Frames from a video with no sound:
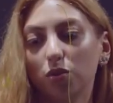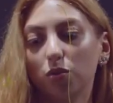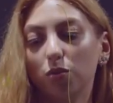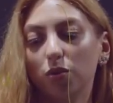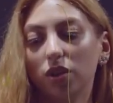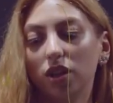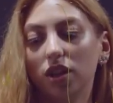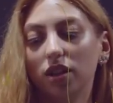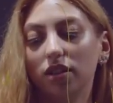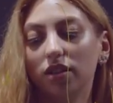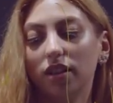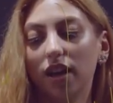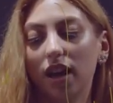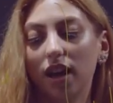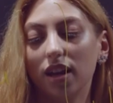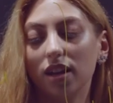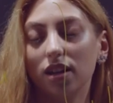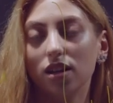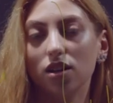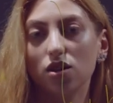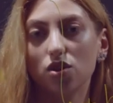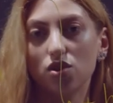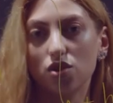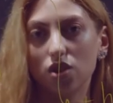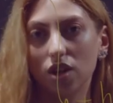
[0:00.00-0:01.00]
we, they,
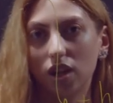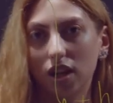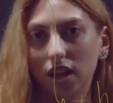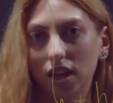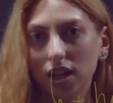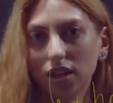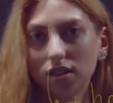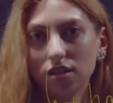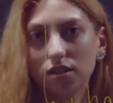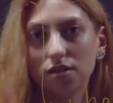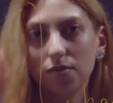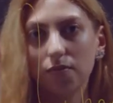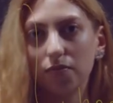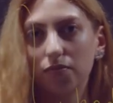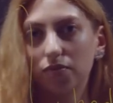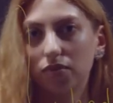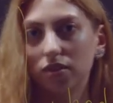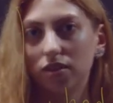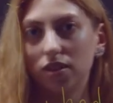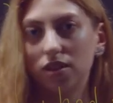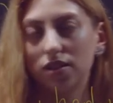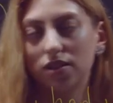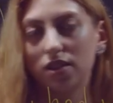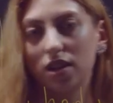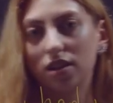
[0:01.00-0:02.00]
he, she, it.
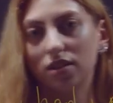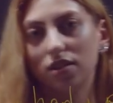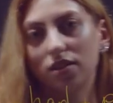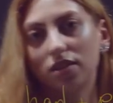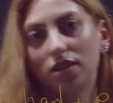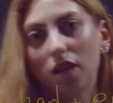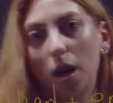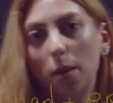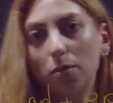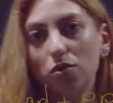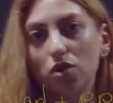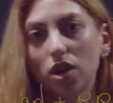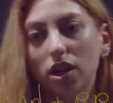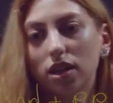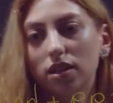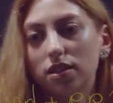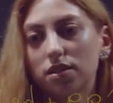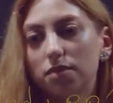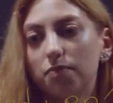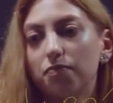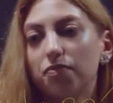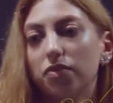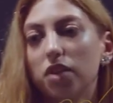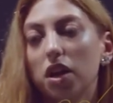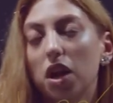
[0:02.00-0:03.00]
These are the subjects.
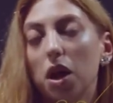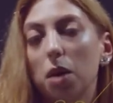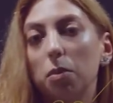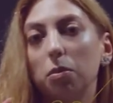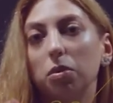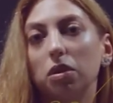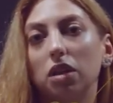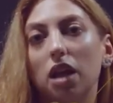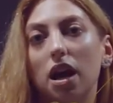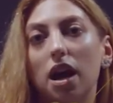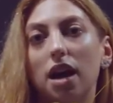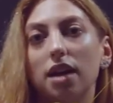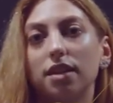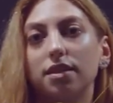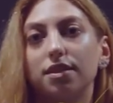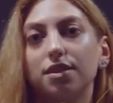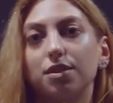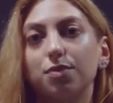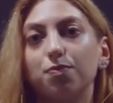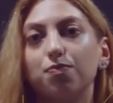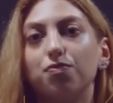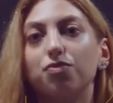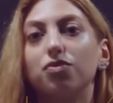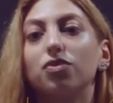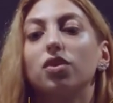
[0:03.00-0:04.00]
Plus
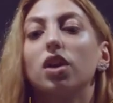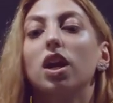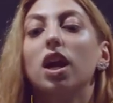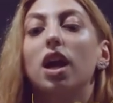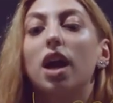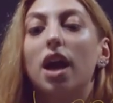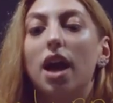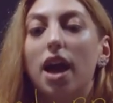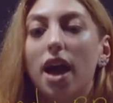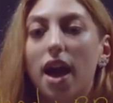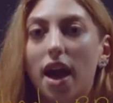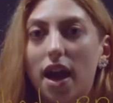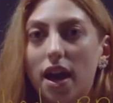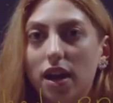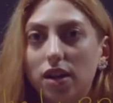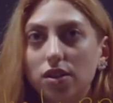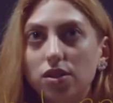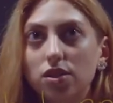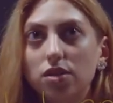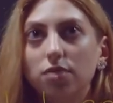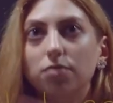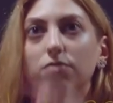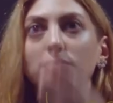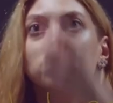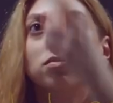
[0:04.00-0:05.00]
had,
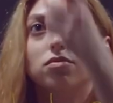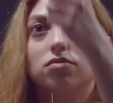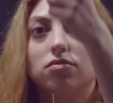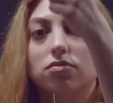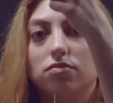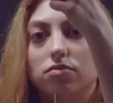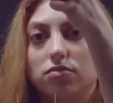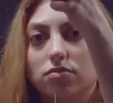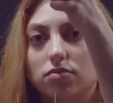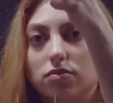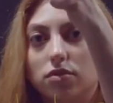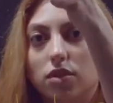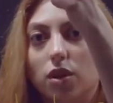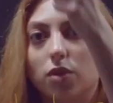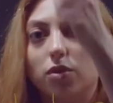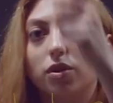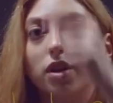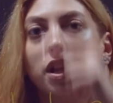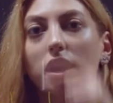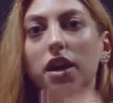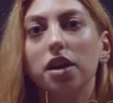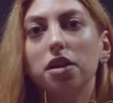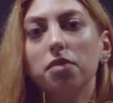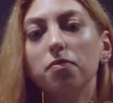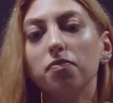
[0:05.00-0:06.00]

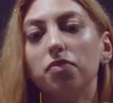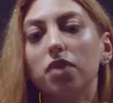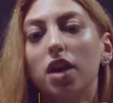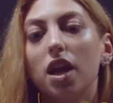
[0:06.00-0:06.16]
okay?